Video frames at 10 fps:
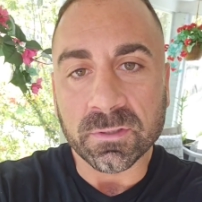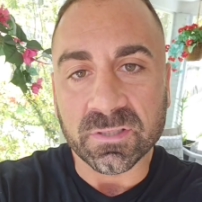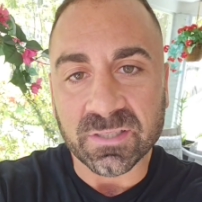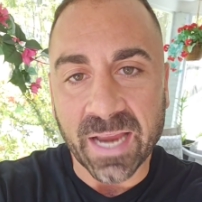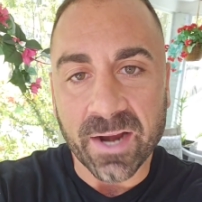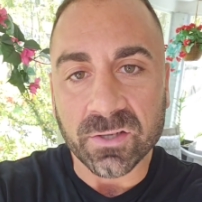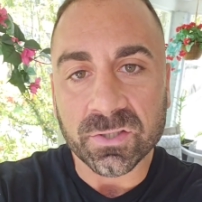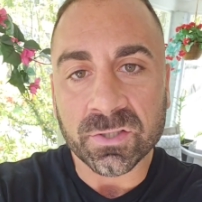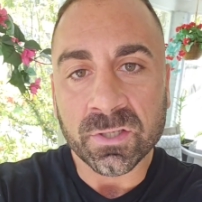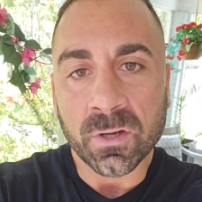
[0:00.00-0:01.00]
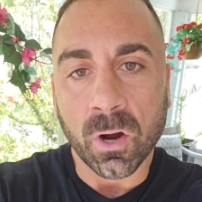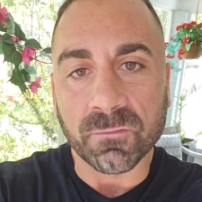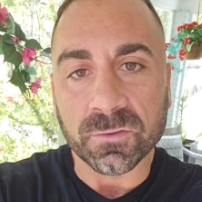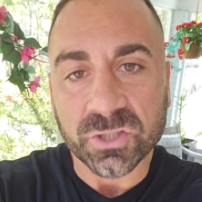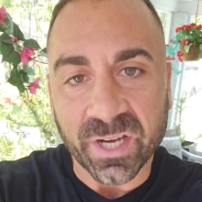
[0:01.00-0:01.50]
The stairs
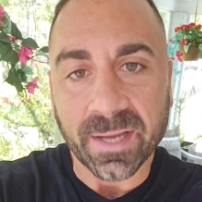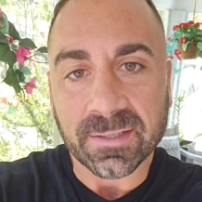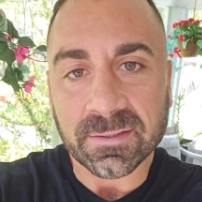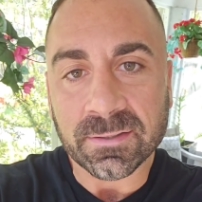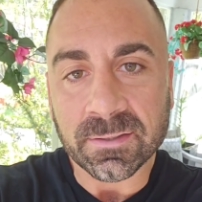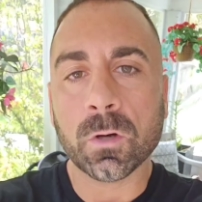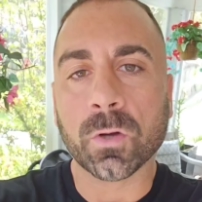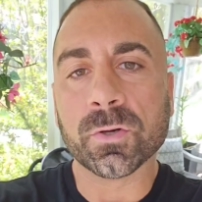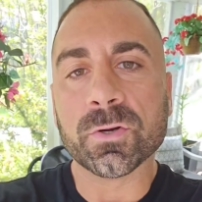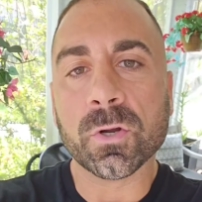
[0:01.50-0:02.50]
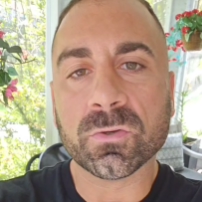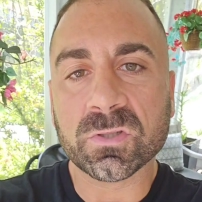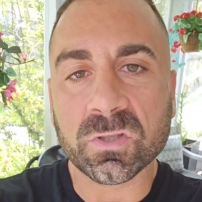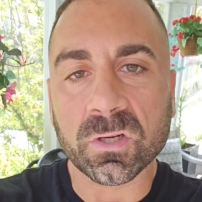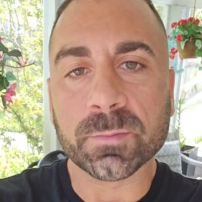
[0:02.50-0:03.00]
are for chicks. Under no
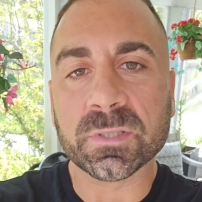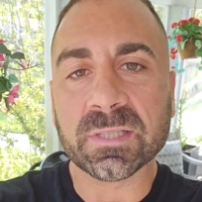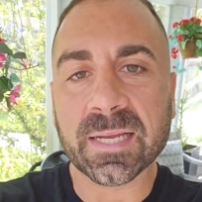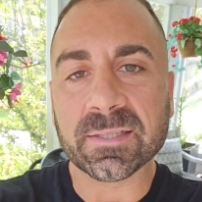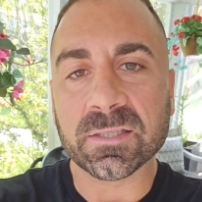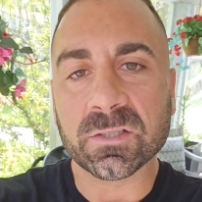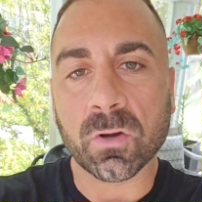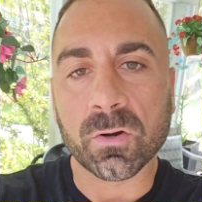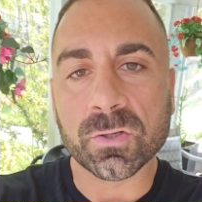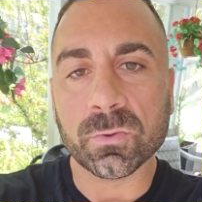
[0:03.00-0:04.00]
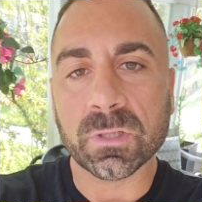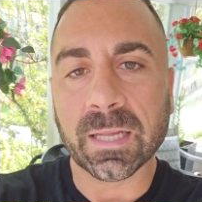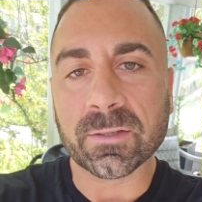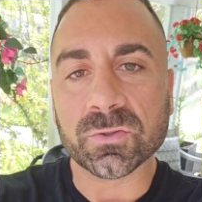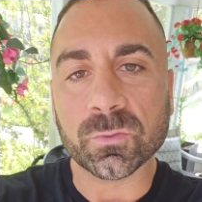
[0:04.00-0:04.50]
circumstances are you
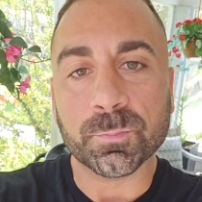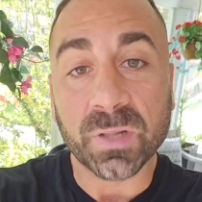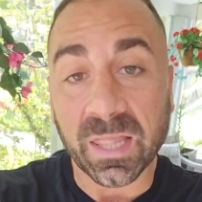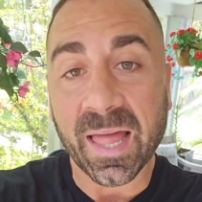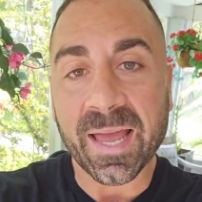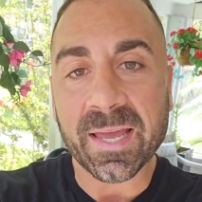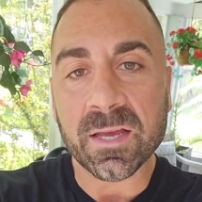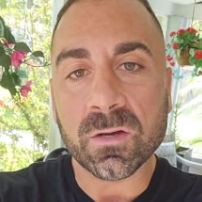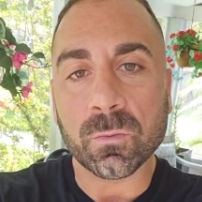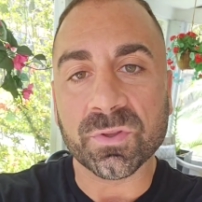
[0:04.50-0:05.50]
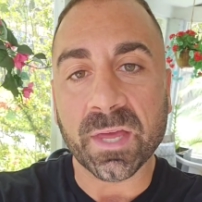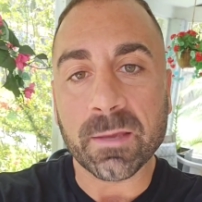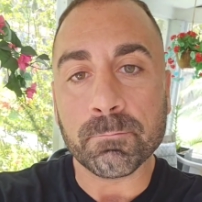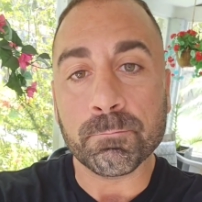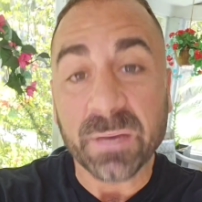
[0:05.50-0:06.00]
allowed to play with
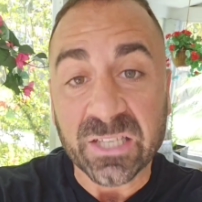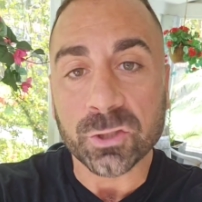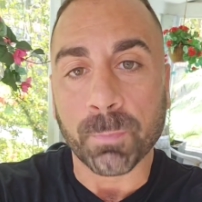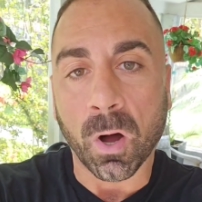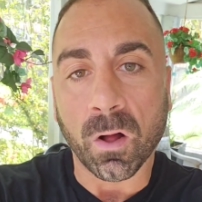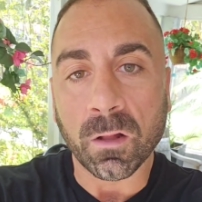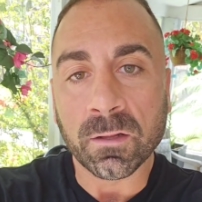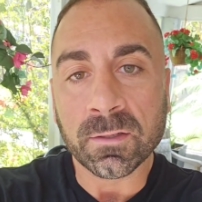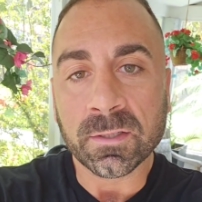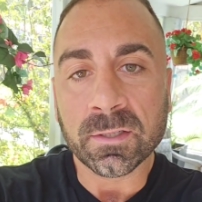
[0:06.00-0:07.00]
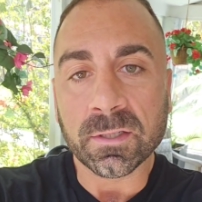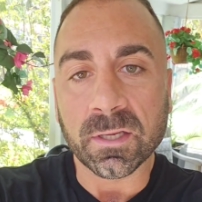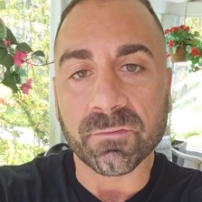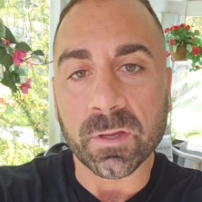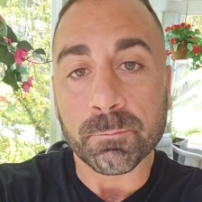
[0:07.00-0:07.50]
a beach ball.
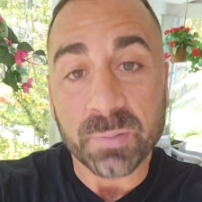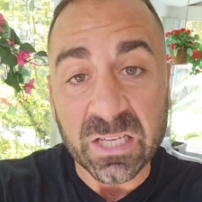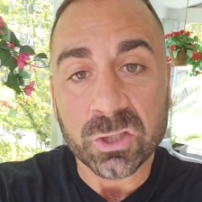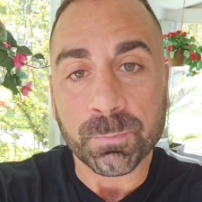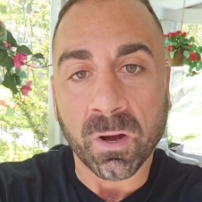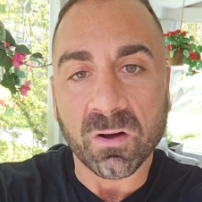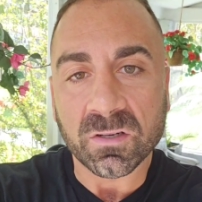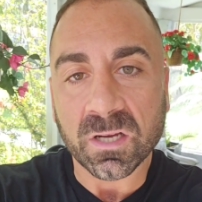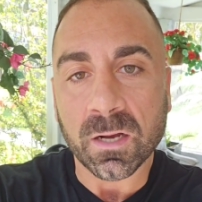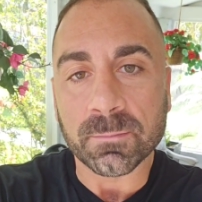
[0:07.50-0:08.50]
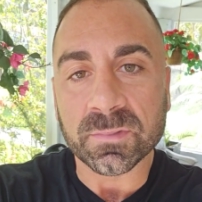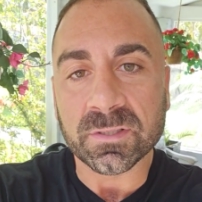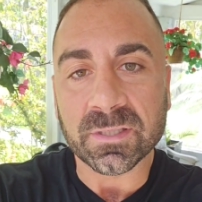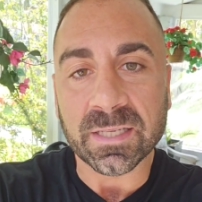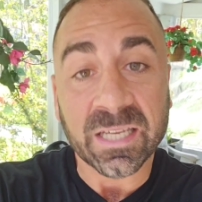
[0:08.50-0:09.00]
If a beach ball
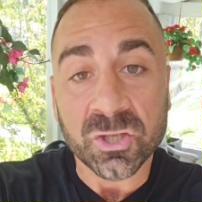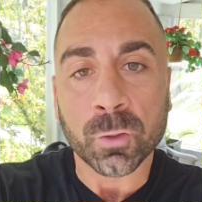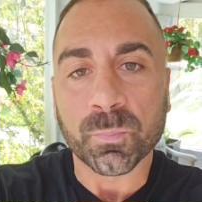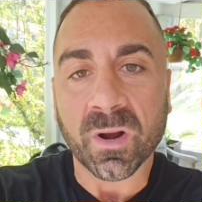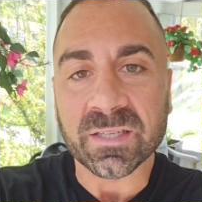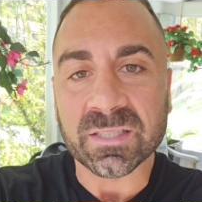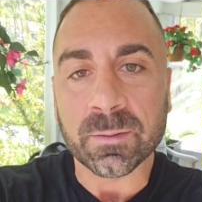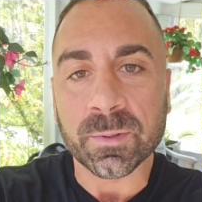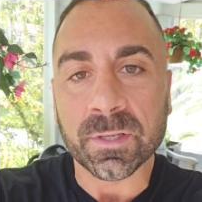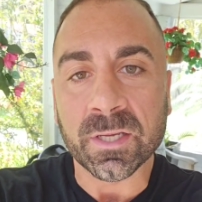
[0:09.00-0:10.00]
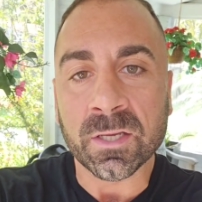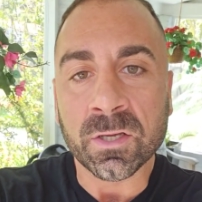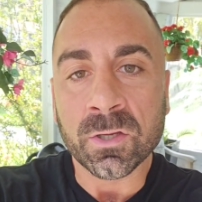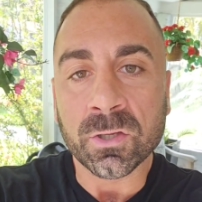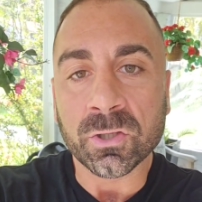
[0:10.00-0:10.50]
comes in your proximity,
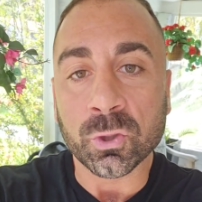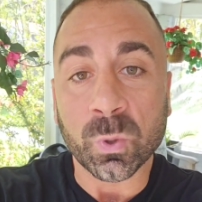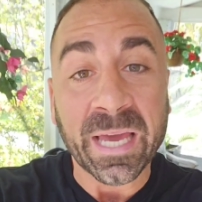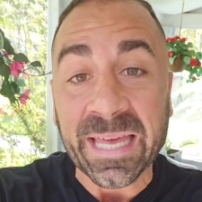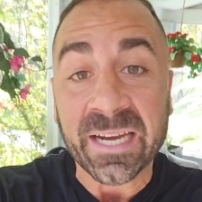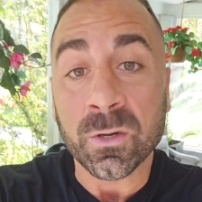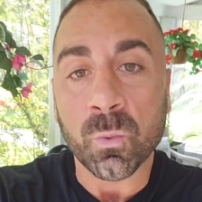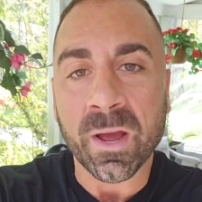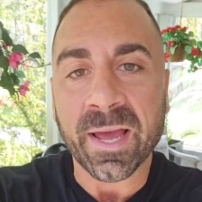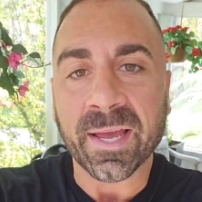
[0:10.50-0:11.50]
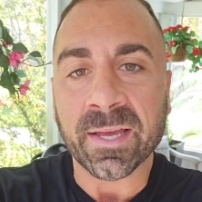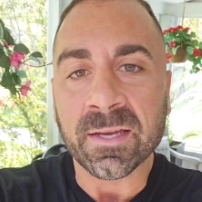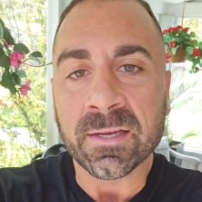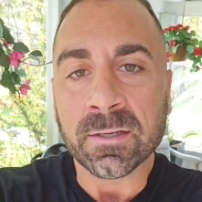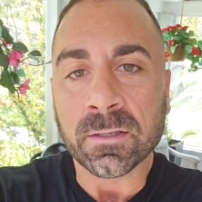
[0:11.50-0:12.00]
you hit it
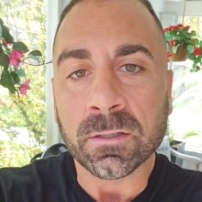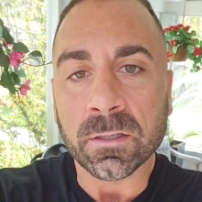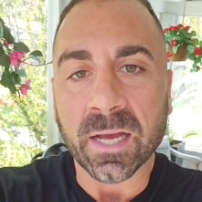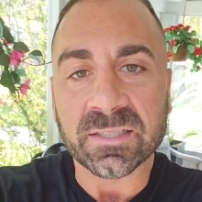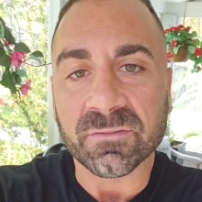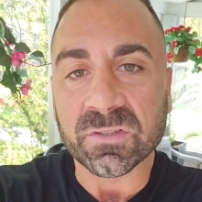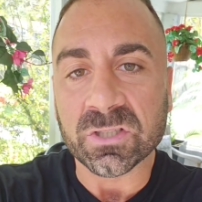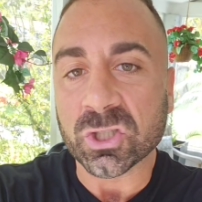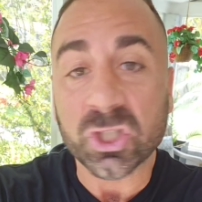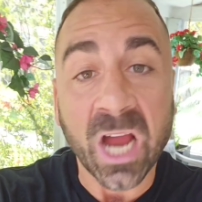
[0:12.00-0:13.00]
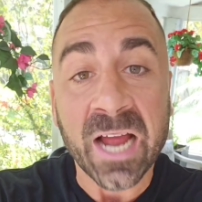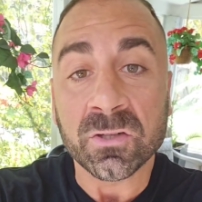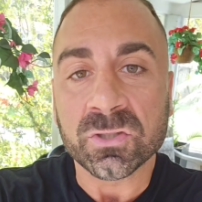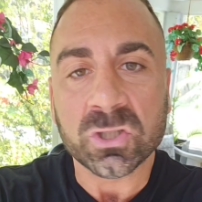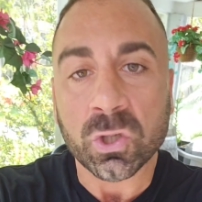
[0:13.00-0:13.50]
away as if it's a
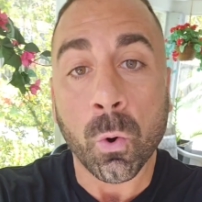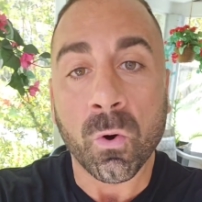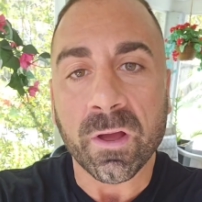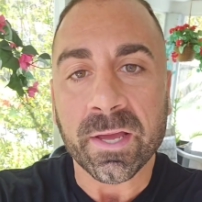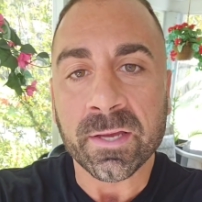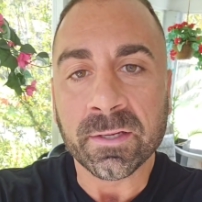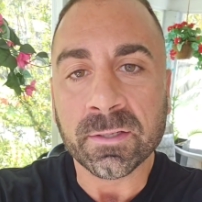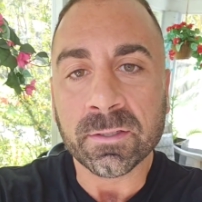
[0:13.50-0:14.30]
child's toy.